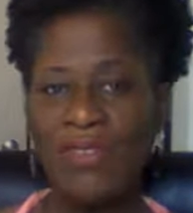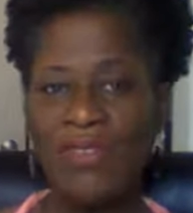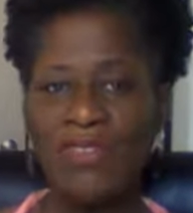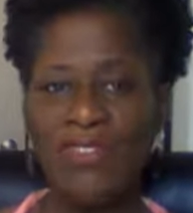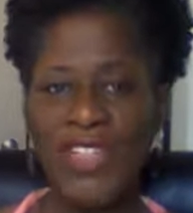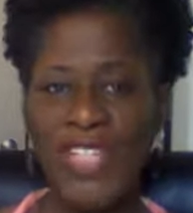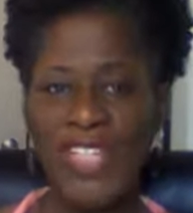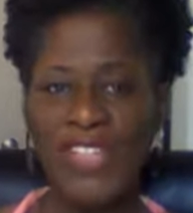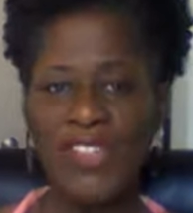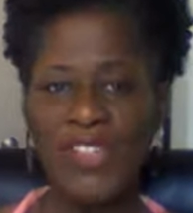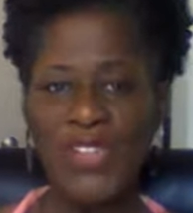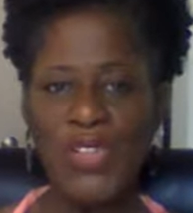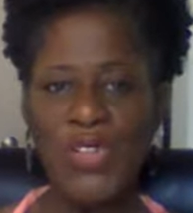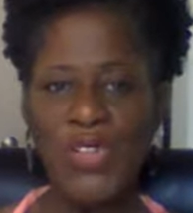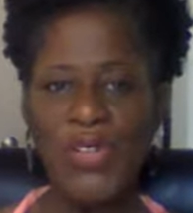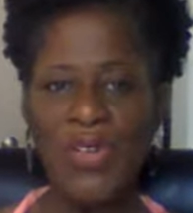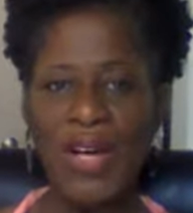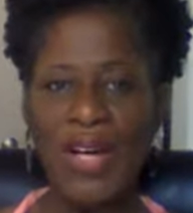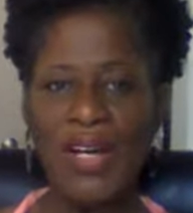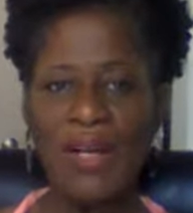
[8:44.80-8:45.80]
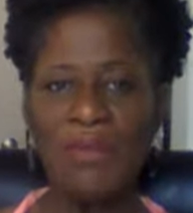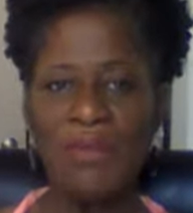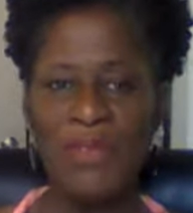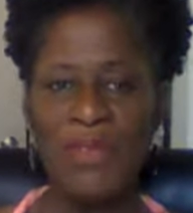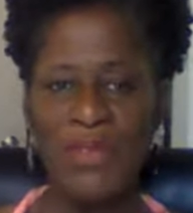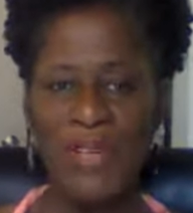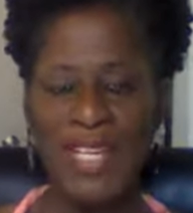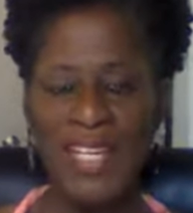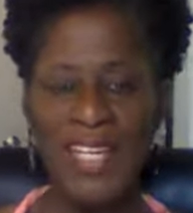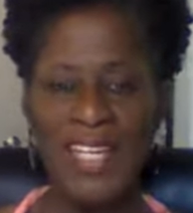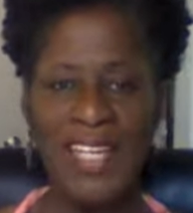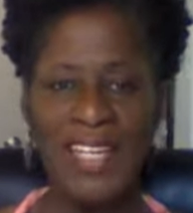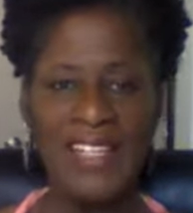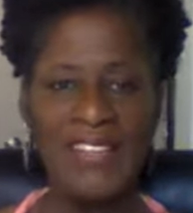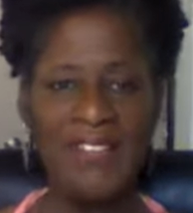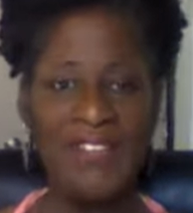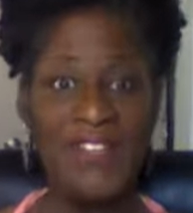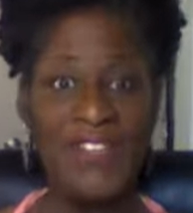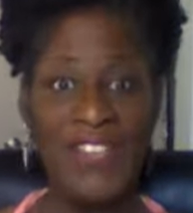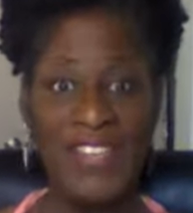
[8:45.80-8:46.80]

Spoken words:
redo, upgrade,